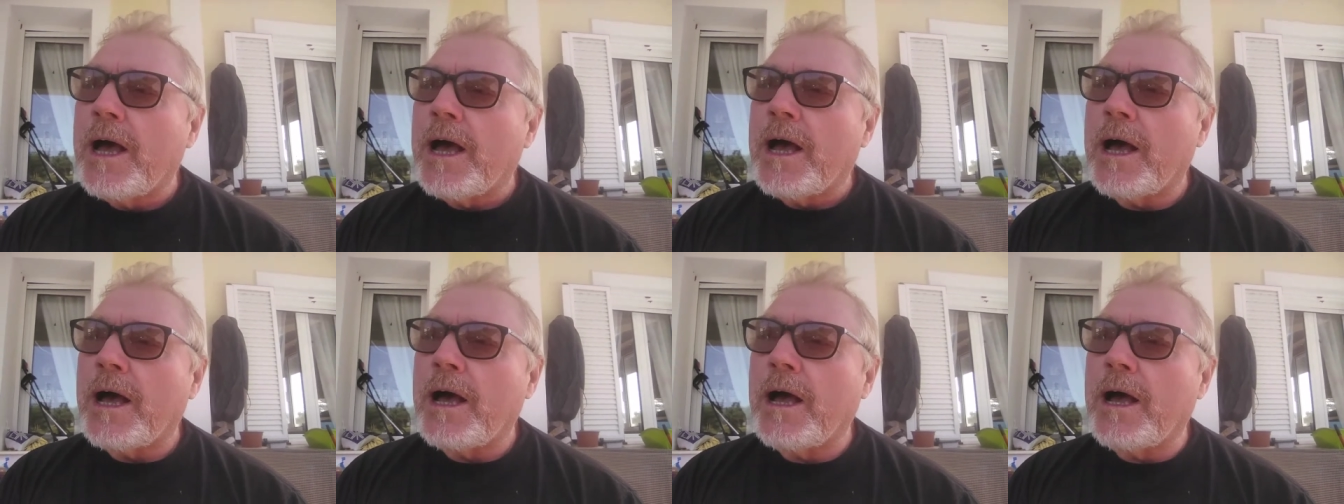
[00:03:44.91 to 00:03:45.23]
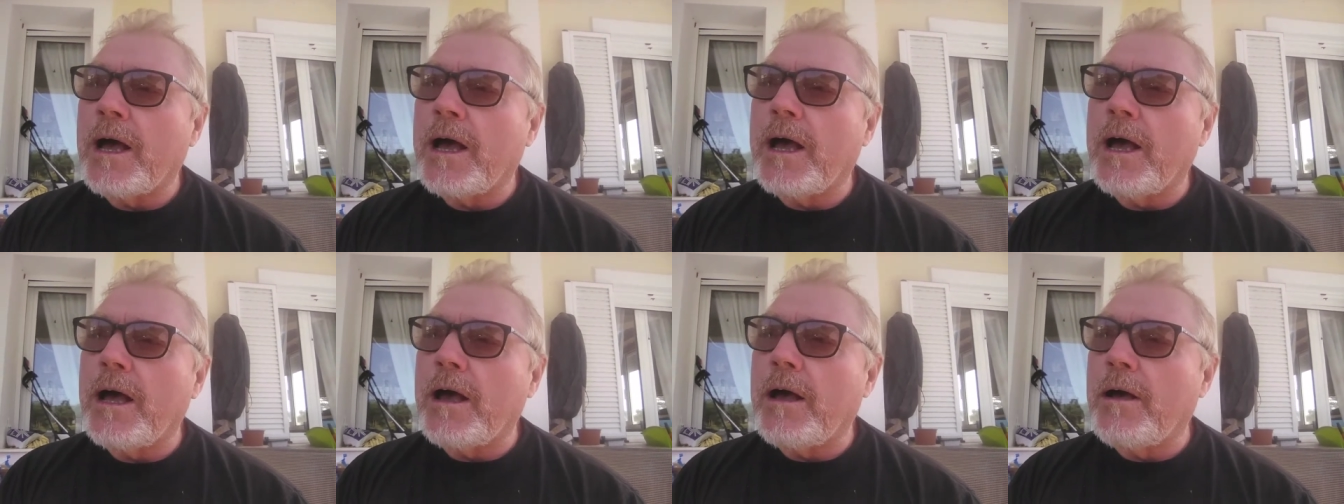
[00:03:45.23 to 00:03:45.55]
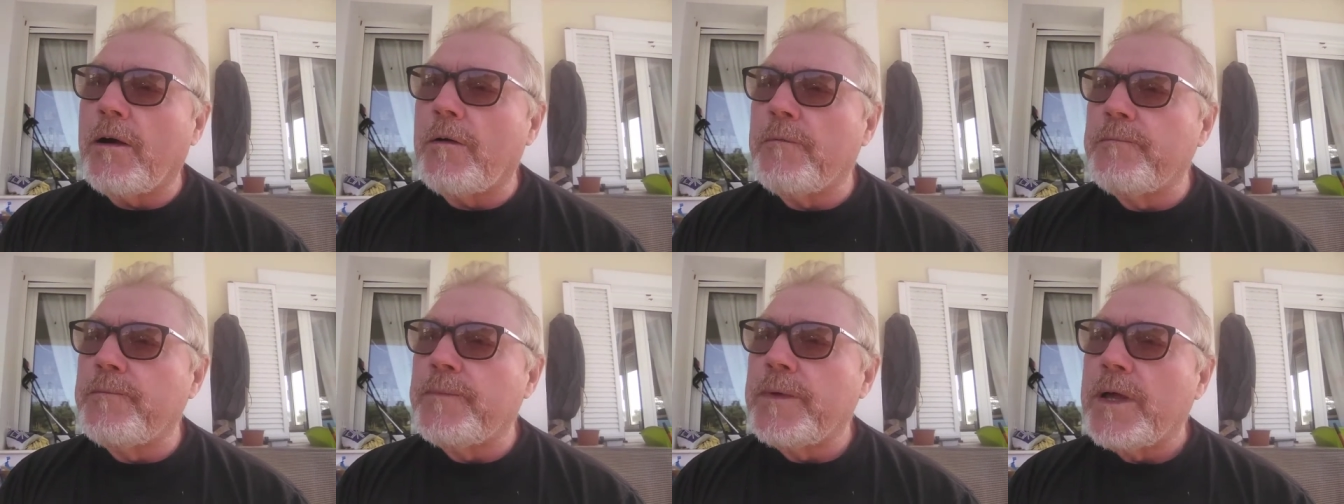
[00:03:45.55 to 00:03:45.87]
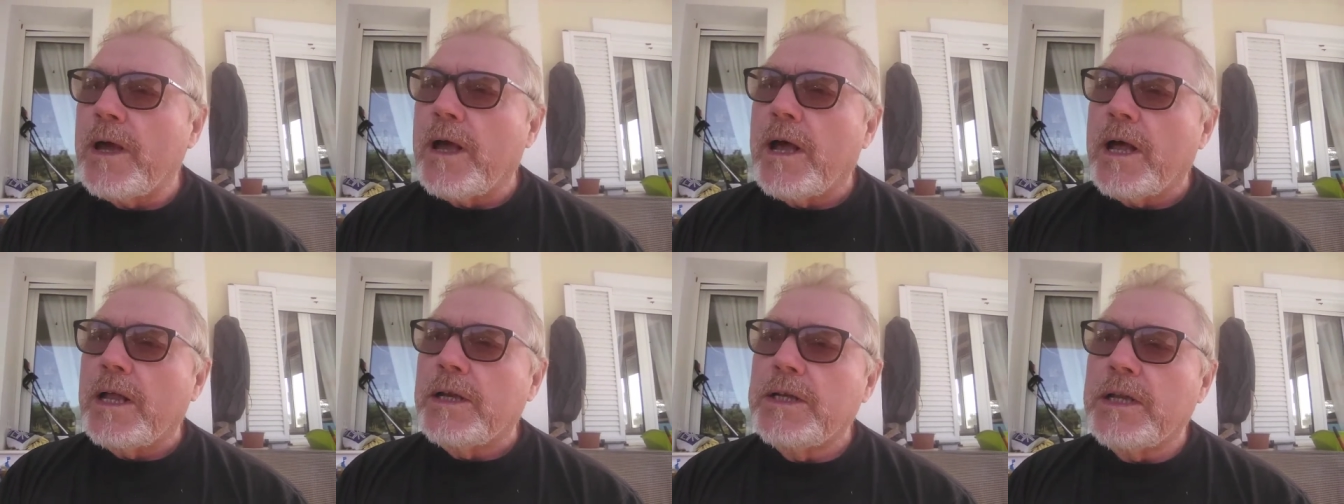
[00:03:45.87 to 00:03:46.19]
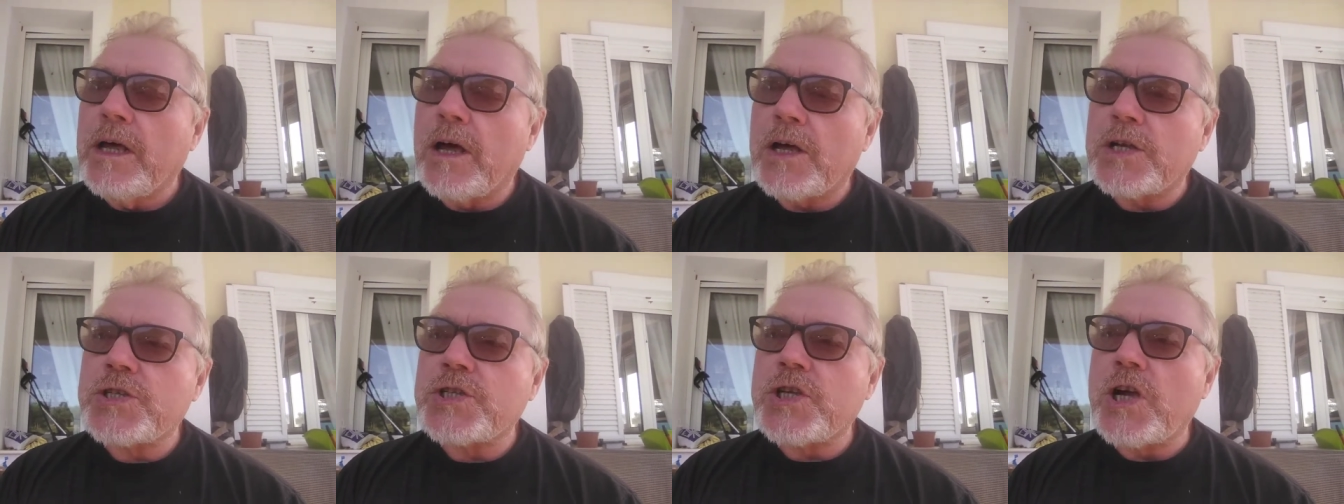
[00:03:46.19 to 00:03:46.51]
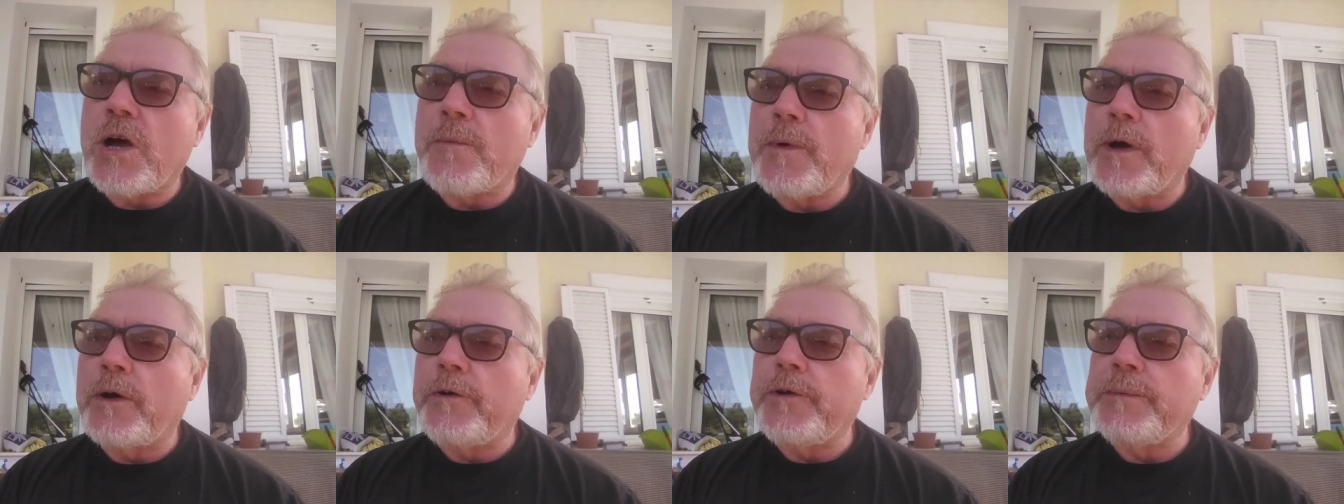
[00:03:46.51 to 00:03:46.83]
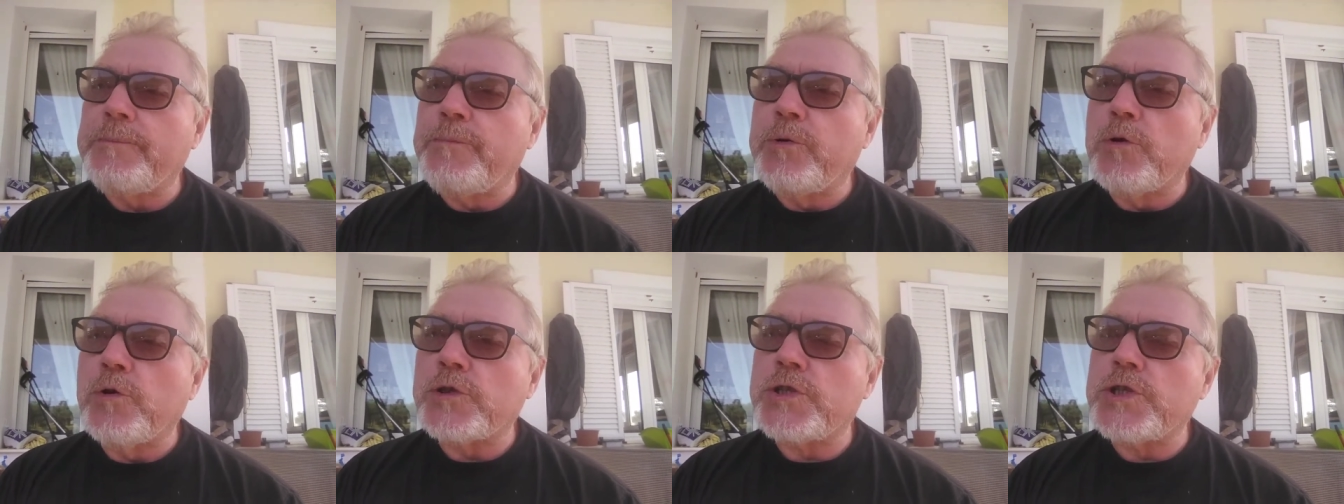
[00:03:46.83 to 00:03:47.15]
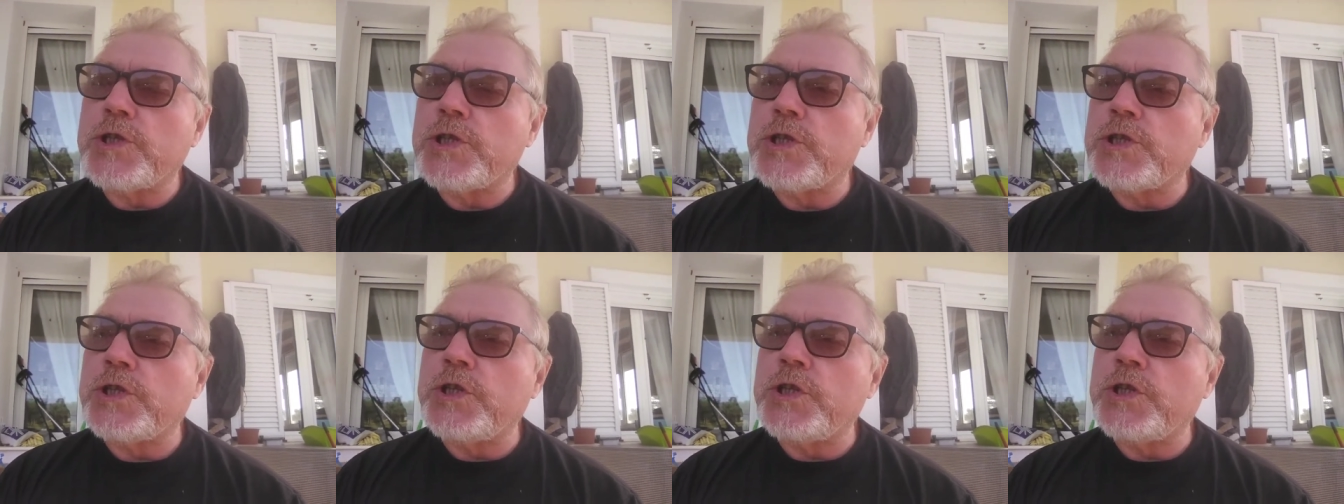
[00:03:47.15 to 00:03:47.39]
Last time I reported